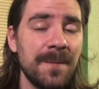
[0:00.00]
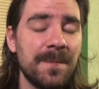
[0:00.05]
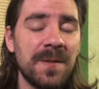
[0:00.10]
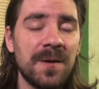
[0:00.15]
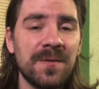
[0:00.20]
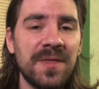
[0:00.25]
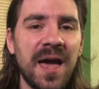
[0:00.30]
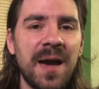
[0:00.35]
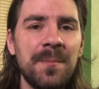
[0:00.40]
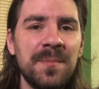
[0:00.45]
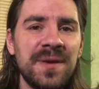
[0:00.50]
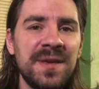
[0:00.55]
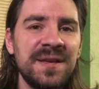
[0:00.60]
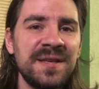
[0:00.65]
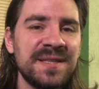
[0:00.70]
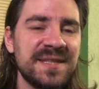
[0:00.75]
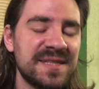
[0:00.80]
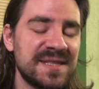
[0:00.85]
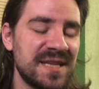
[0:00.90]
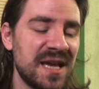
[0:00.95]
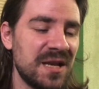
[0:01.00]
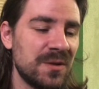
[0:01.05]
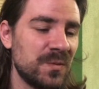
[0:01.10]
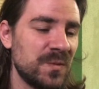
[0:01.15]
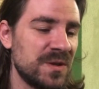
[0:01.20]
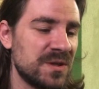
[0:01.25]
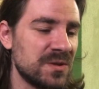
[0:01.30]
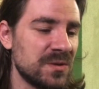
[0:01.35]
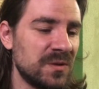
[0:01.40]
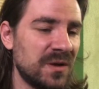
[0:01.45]
now that being said
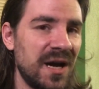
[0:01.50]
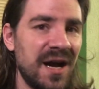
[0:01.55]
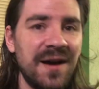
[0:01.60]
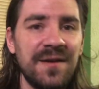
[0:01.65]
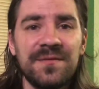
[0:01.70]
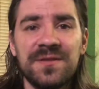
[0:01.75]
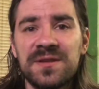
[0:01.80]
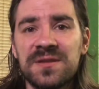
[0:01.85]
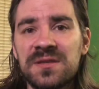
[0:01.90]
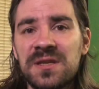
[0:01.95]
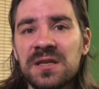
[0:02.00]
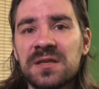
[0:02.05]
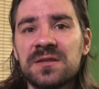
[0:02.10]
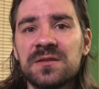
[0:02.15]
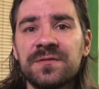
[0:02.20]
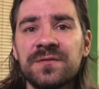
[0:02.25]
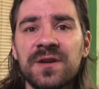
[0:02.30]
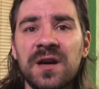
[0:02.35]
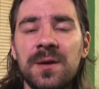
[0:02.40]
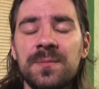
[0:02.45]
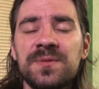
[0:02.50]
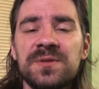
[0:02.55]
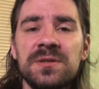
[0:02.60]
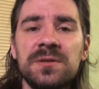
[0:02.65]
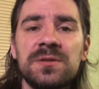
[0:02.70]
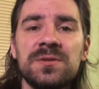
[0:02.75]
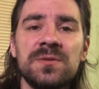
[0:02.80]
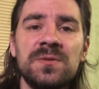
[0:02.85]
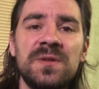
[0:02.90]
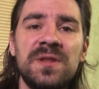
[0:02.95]
we do have the six of cups
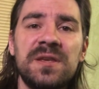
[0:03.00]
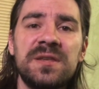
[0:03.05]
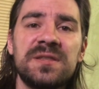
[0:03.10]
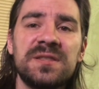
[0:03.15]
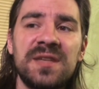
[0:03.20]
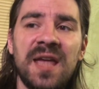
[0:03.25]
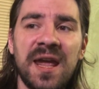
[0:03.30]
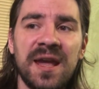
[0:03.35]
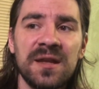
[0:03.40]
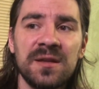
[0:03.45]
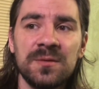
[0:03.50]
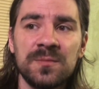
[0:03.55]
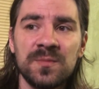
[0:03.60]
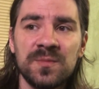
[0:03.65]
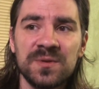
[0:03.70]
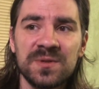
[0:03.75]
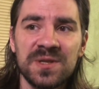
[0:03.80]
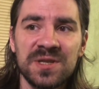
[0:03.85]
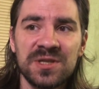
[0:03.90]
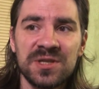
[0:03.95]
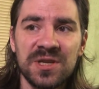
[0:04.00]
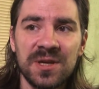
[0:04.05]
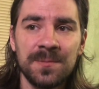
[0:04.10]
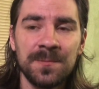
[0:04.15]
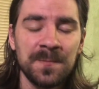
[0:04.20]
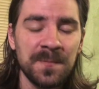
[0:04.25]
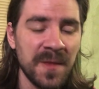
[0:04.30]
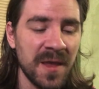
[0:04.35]
into the second position